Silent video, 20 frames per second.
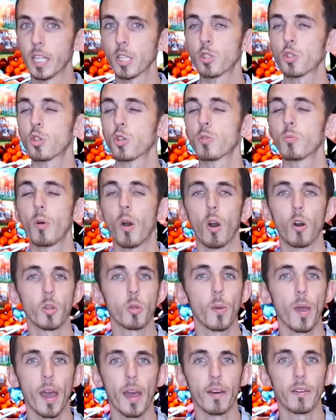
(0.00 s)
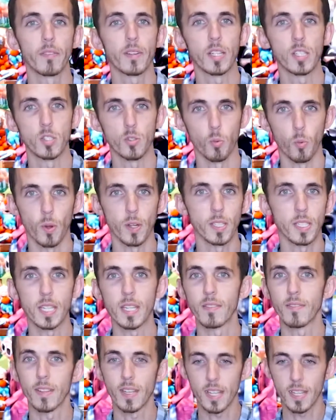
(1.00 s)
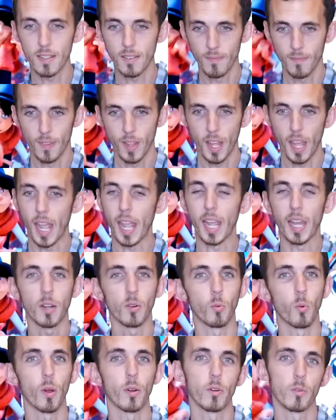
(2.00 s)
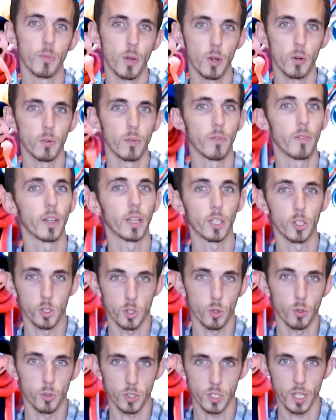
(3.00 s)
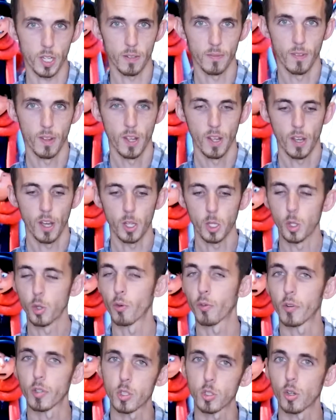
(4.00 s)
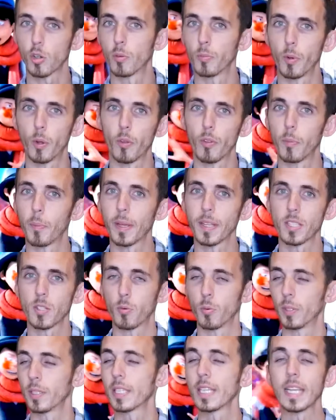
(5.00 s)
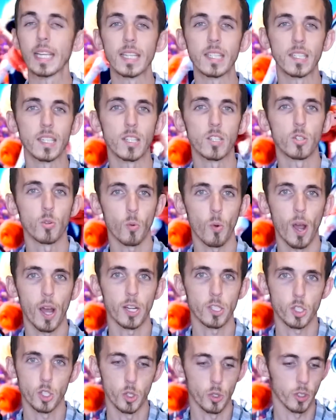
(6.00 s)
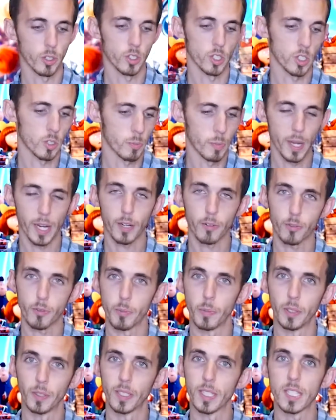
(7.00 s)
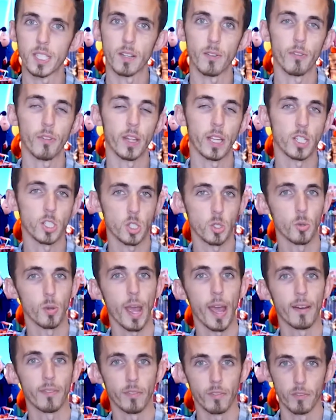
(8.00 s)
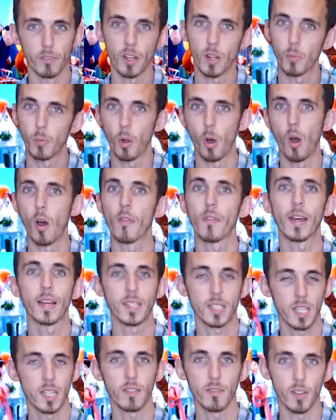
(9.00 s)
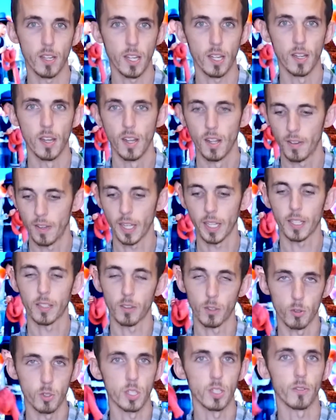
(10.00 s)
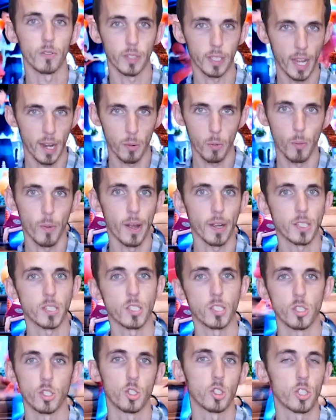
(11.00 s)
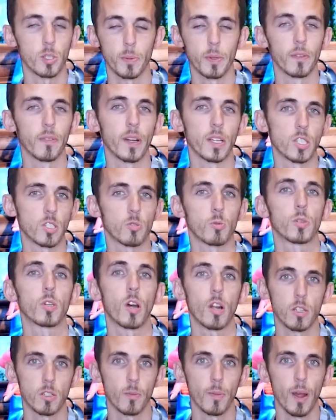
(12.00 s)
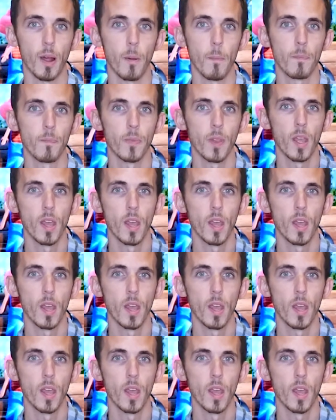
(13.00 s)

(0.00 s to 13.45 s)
each room, all you have is one TV and one remote that controls it. A universal remote that makes it really easy to watch, so you can just pick from the list of things you have available on that TV, like those different cable boxes and streaming devices we talked about.